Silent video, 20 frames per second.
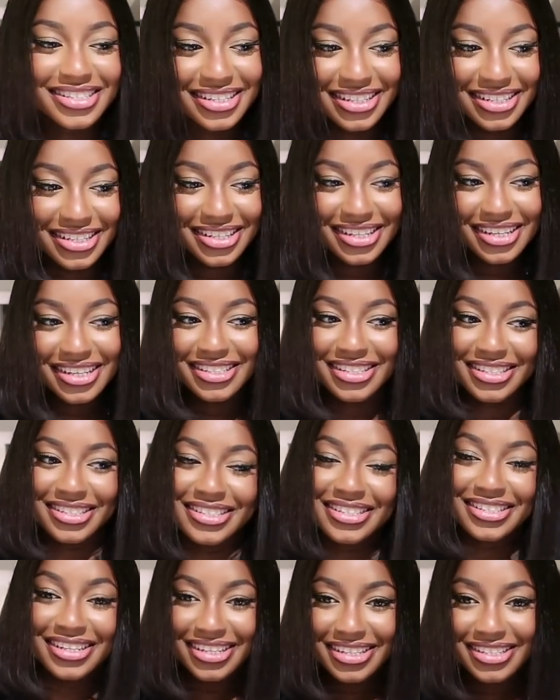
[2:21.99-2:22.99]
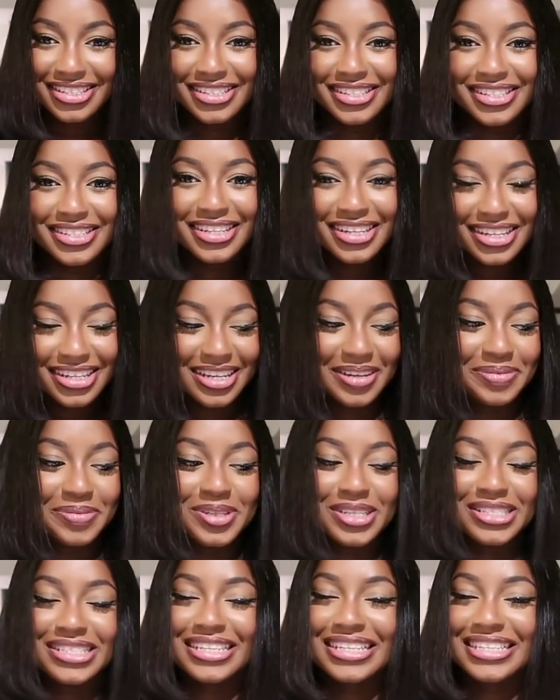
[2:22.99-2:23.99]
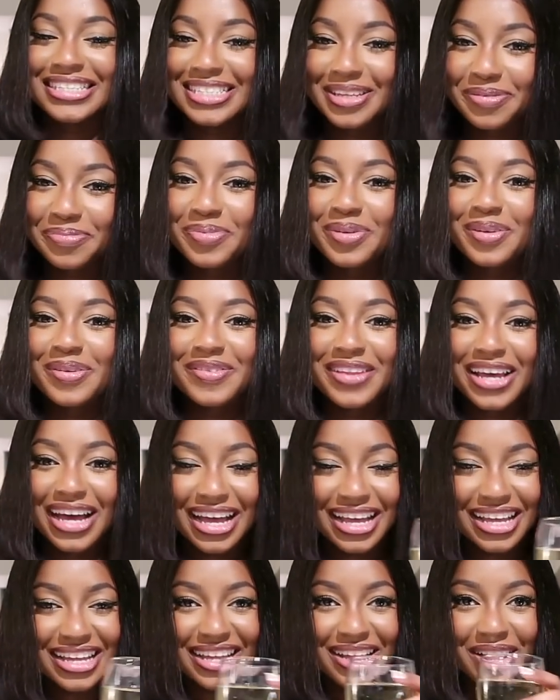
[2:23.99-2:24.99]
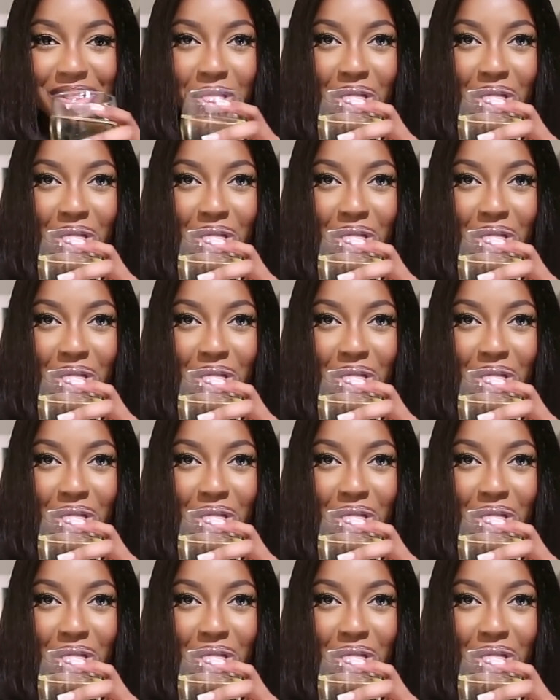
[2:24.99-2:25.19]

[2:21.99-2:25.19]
let me just take a sip of that.